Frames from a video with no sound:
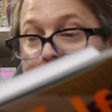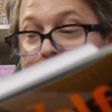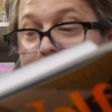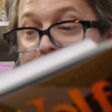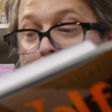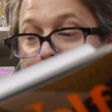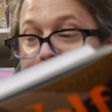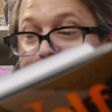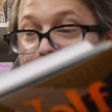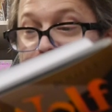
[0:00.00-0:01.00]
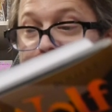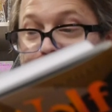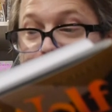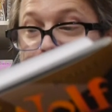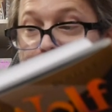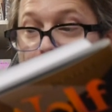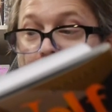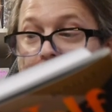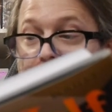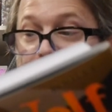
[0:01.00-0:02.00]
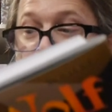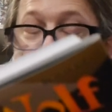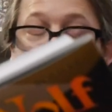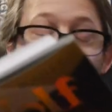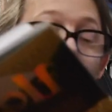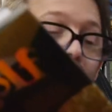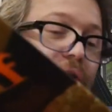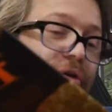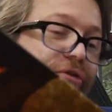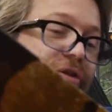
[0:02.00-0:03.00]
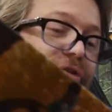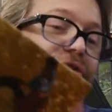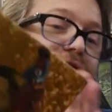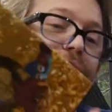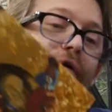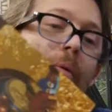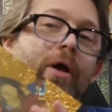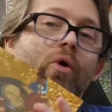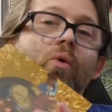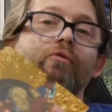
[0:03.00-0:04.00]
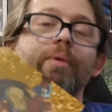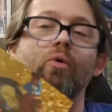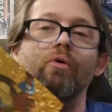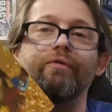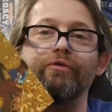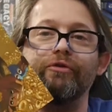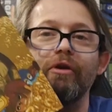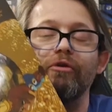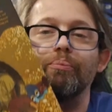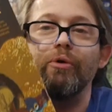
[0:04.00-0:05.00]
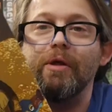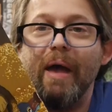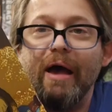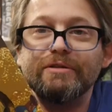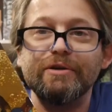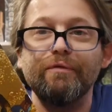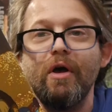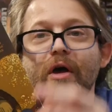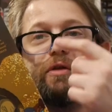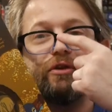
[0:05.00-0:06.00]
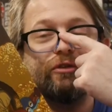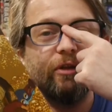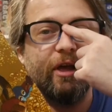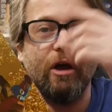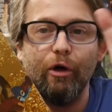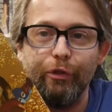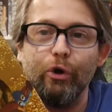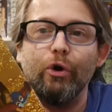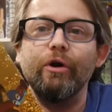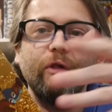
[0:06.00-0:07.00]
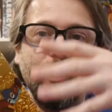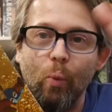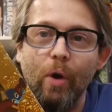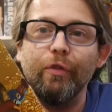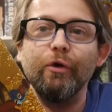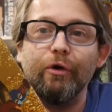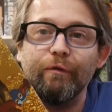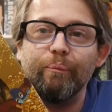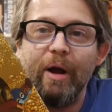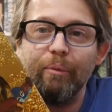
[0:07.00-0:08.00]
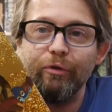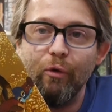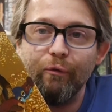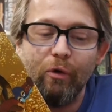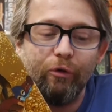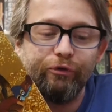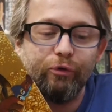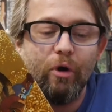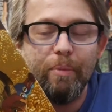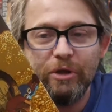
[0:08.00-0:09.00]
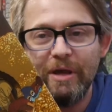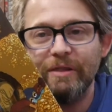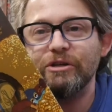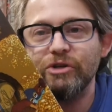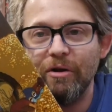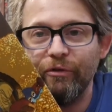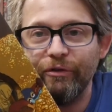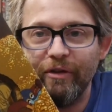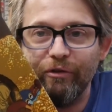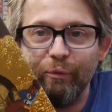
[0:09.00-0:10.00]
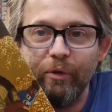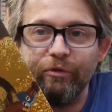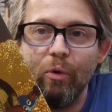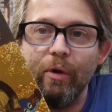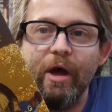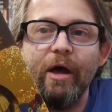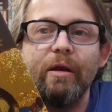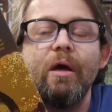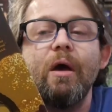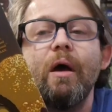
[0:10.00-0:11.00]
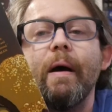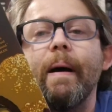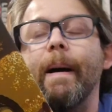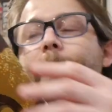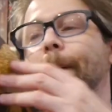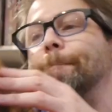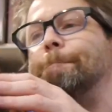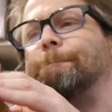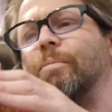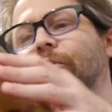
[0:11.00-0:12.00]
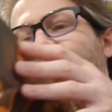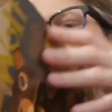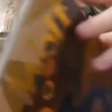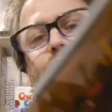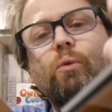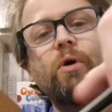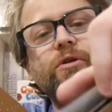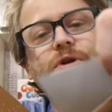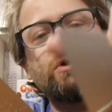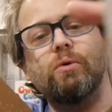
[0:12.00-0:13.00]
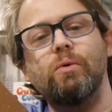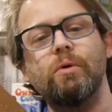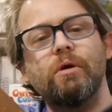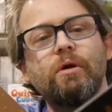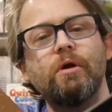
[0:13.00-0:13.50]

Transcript: yeah, this it's just good. Uh, the other is this isn't the full Beowulf. Beowulf is is pretty massive. This is like a third, like one third of probably the overall story, but you get the general sense of what's going on. Um, for those who want to know,